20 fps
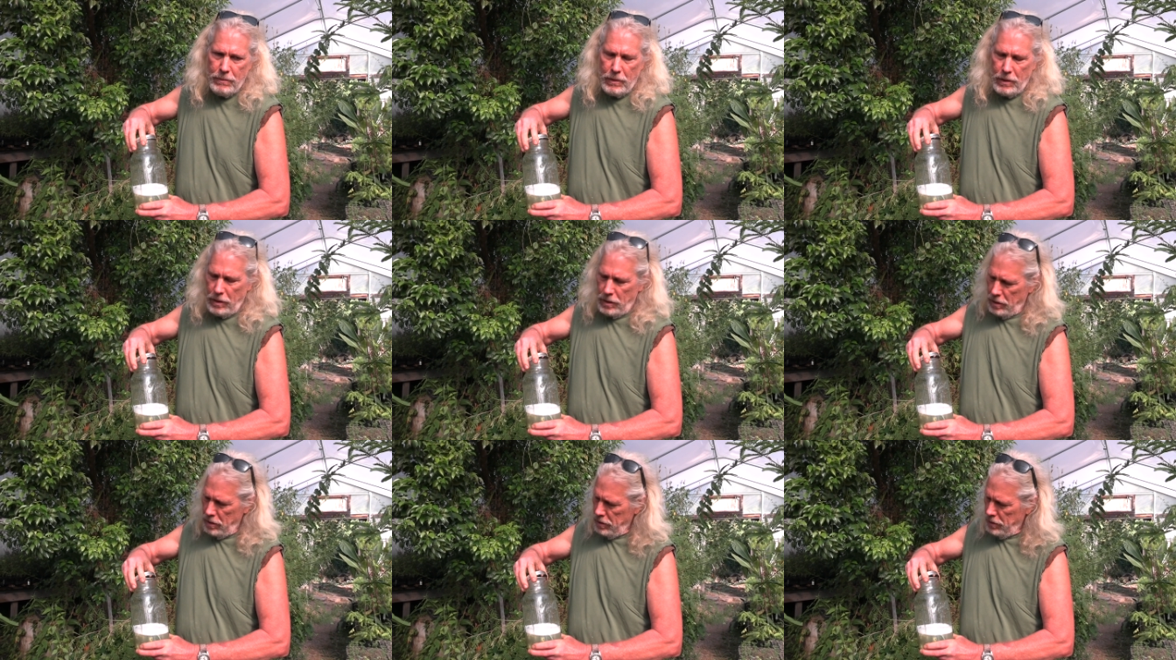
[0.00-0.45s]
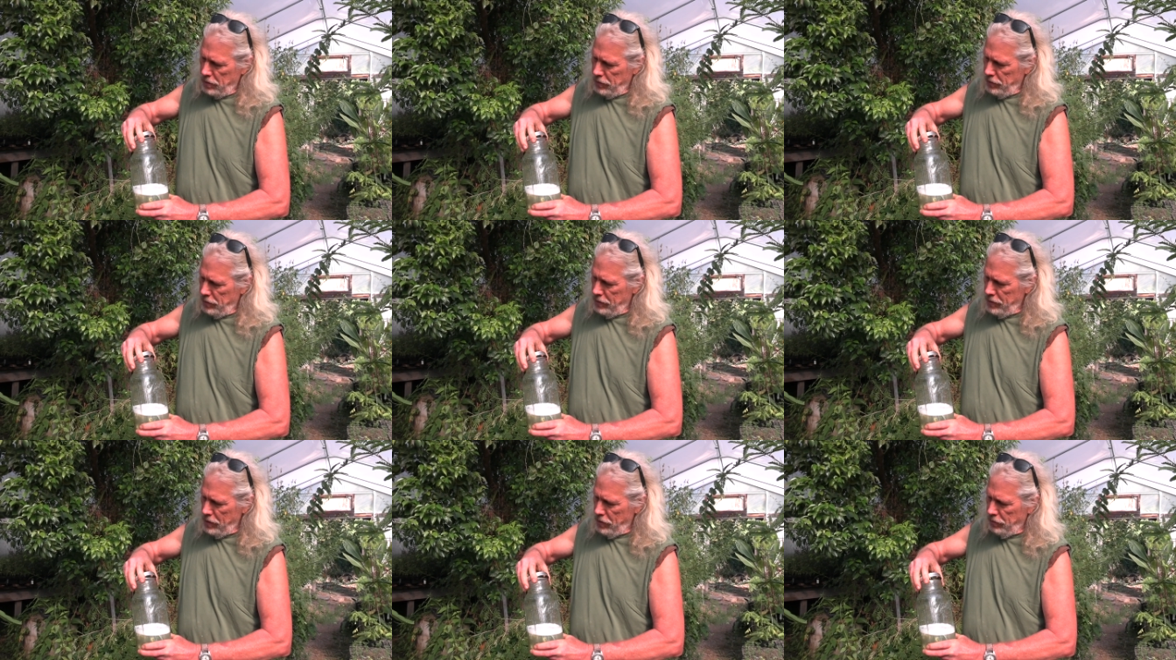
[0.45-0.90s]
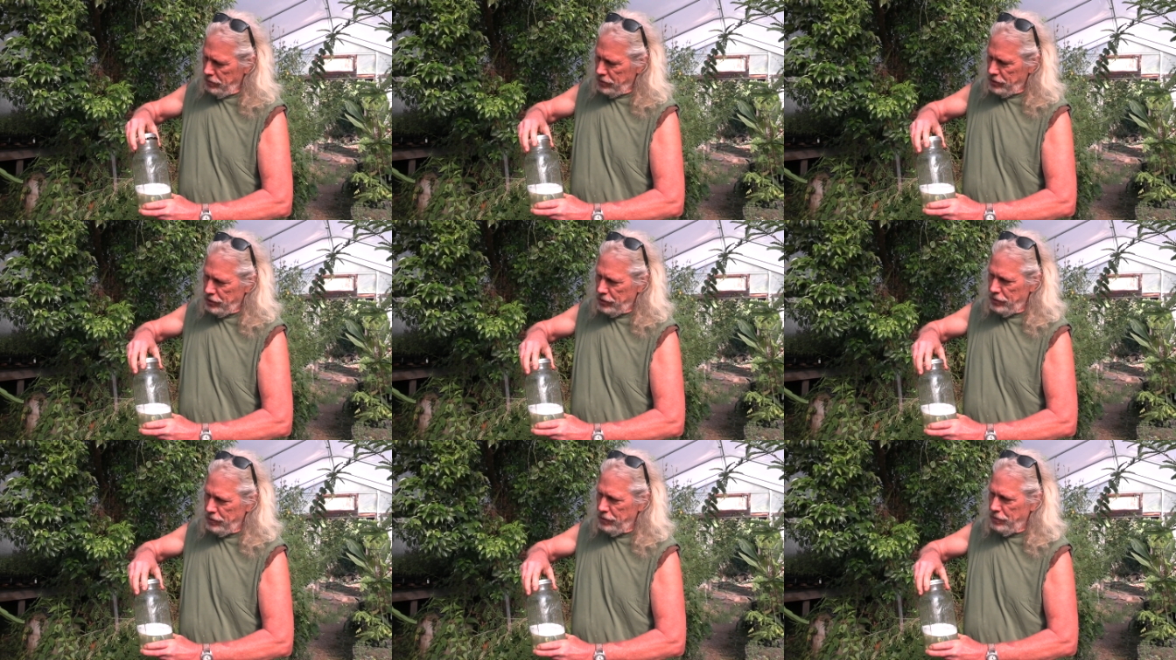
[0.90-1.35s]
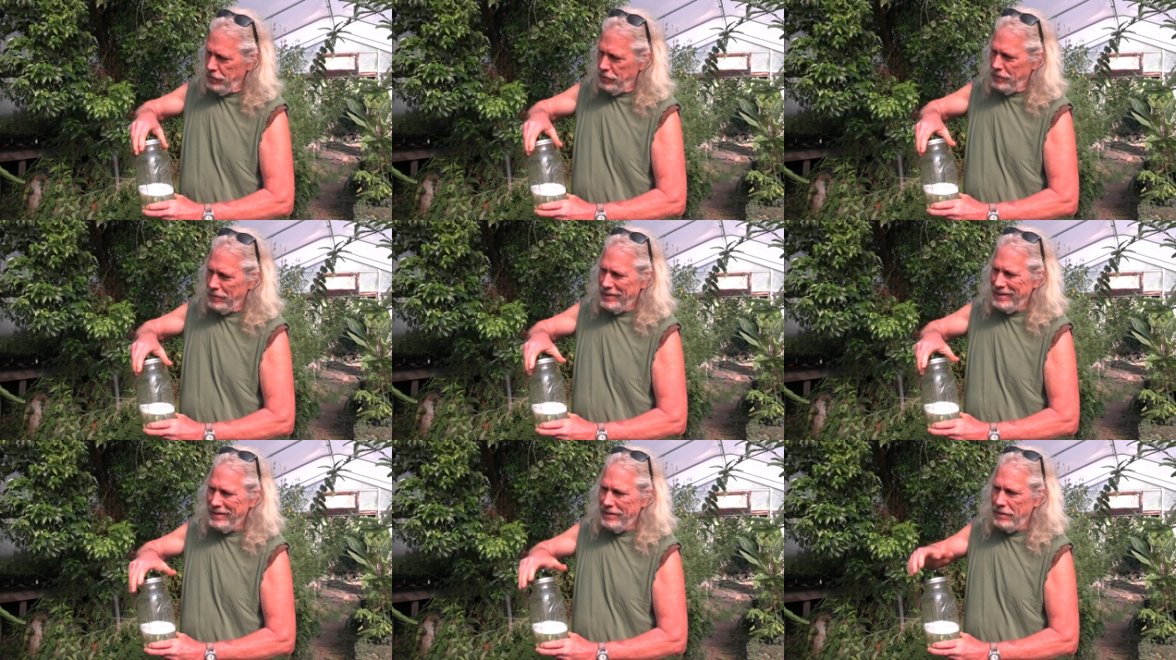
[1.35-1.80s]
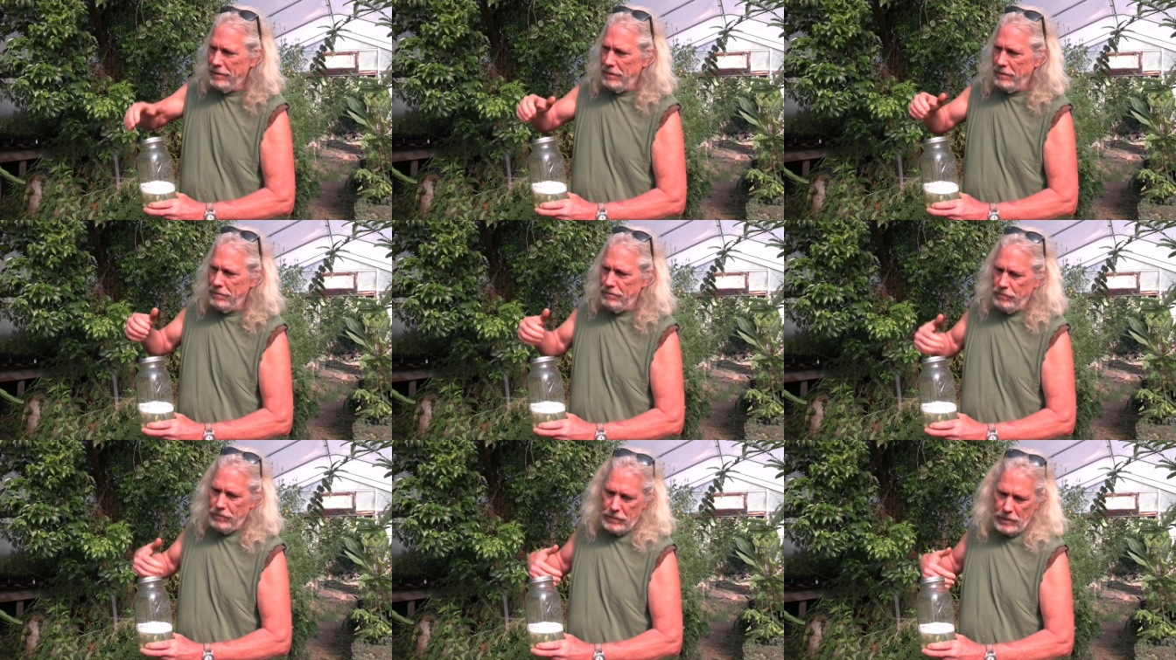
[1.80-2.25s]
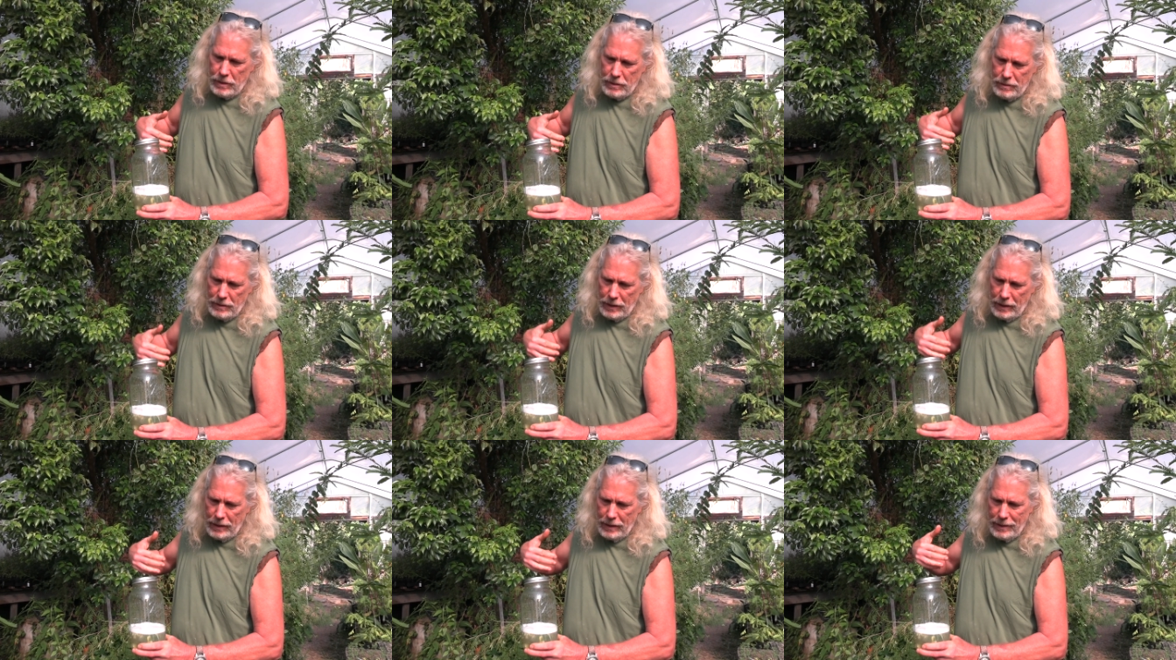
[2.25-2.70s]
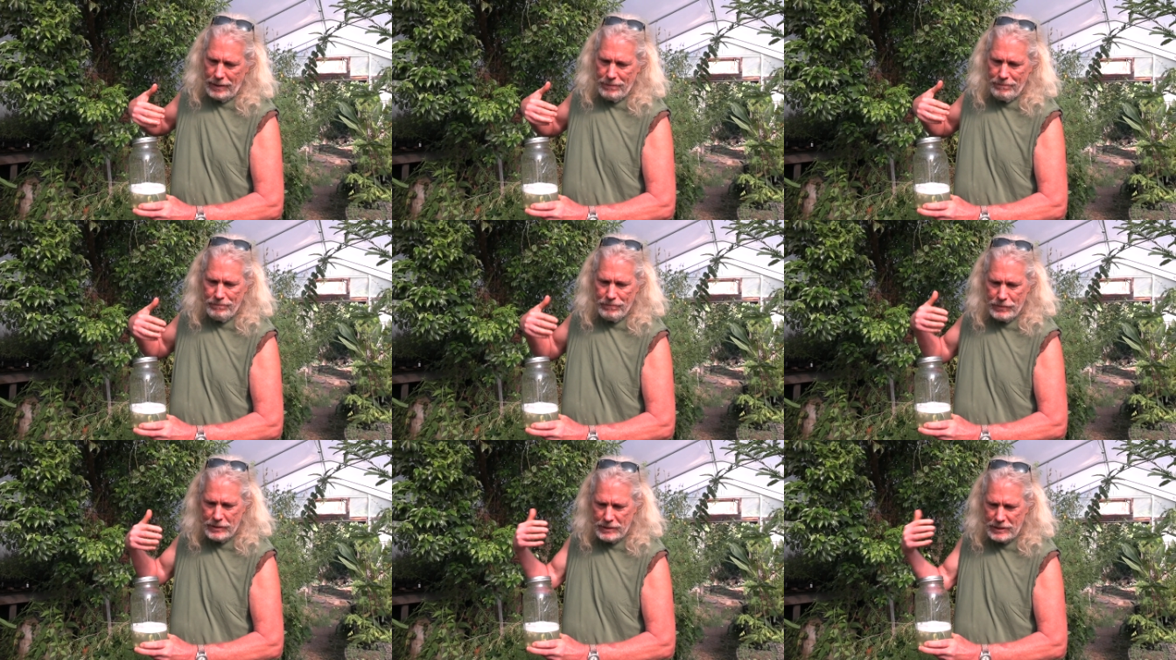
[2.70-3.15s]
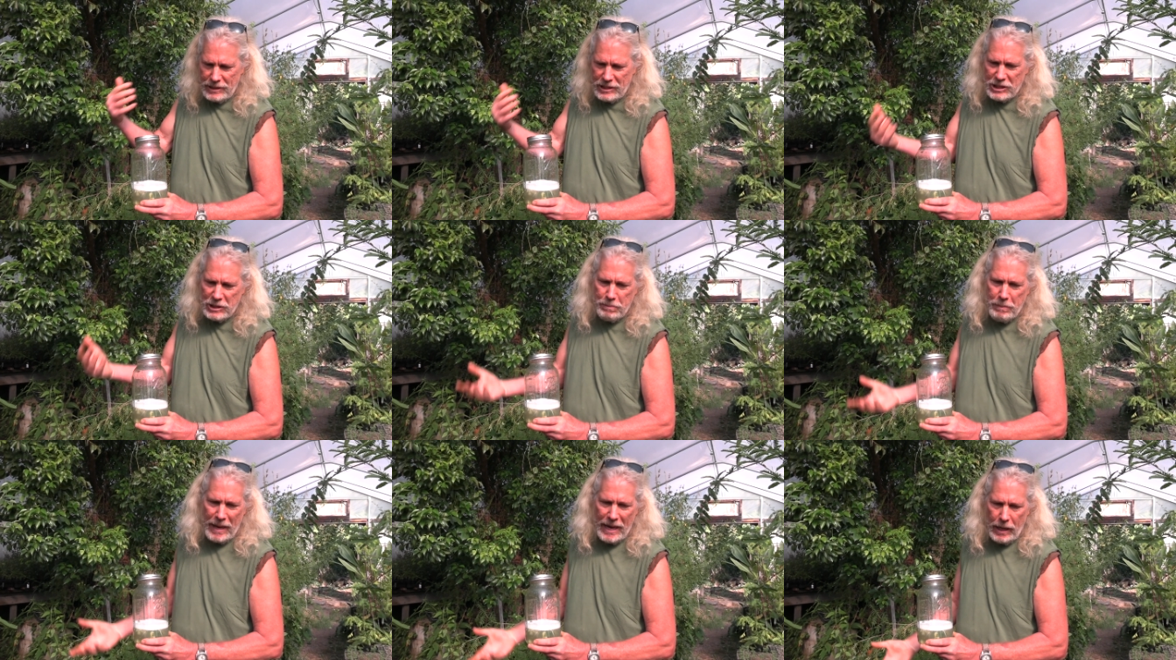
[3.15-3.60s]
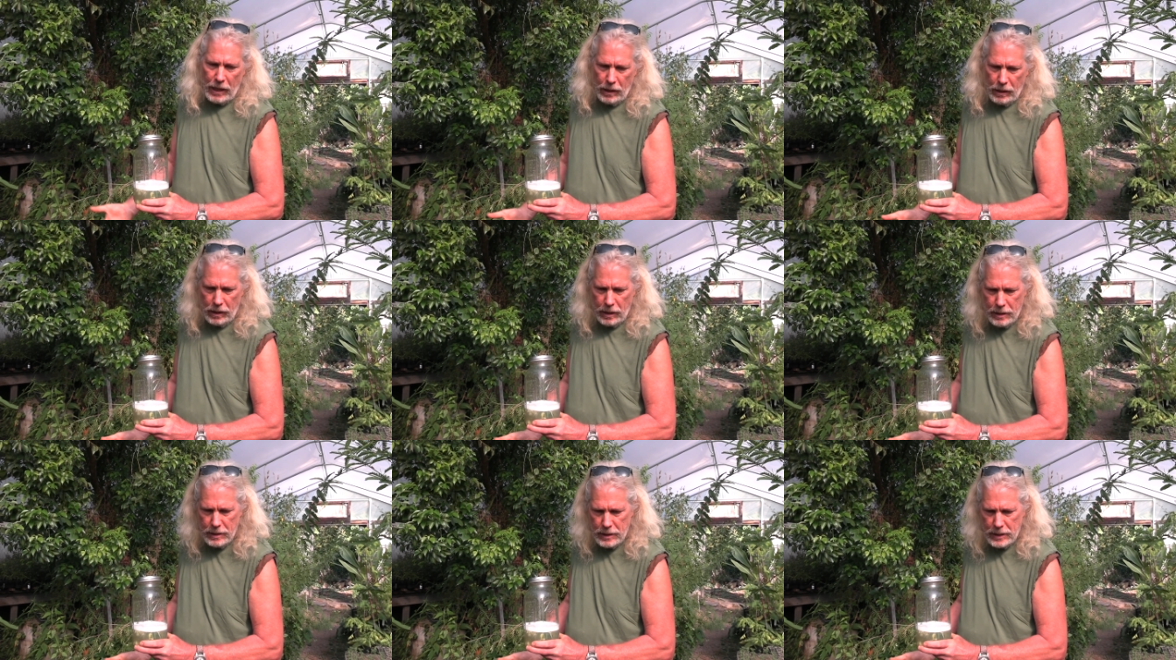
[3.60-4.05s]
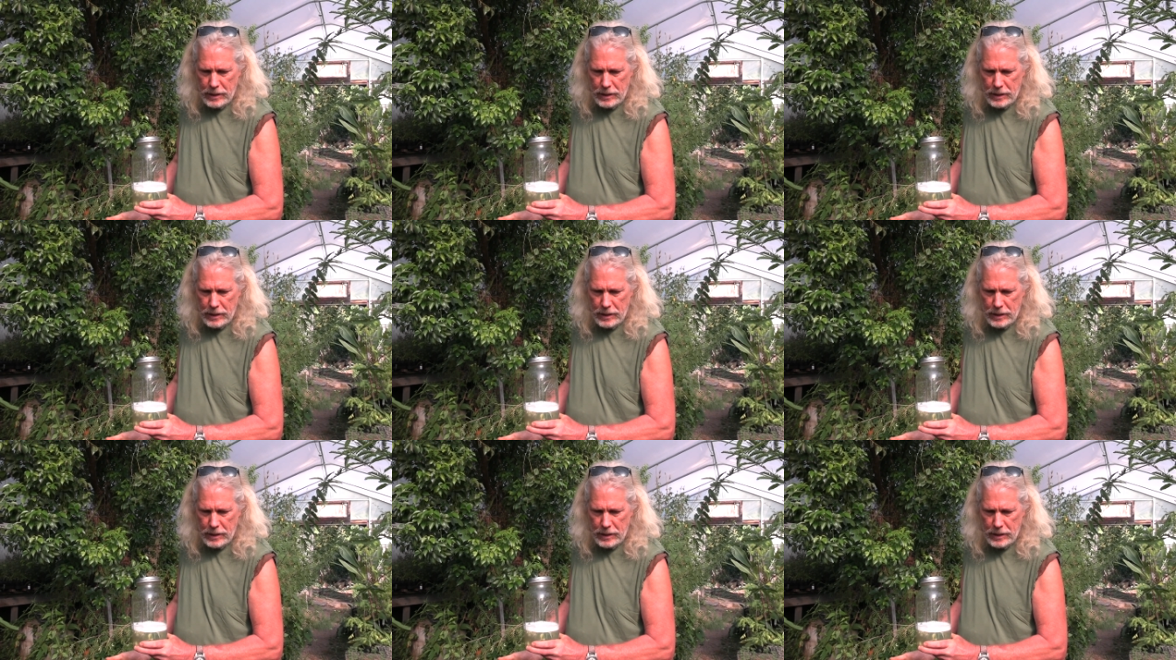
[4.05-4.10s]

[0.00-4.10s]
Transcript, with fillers: are known to um, dispel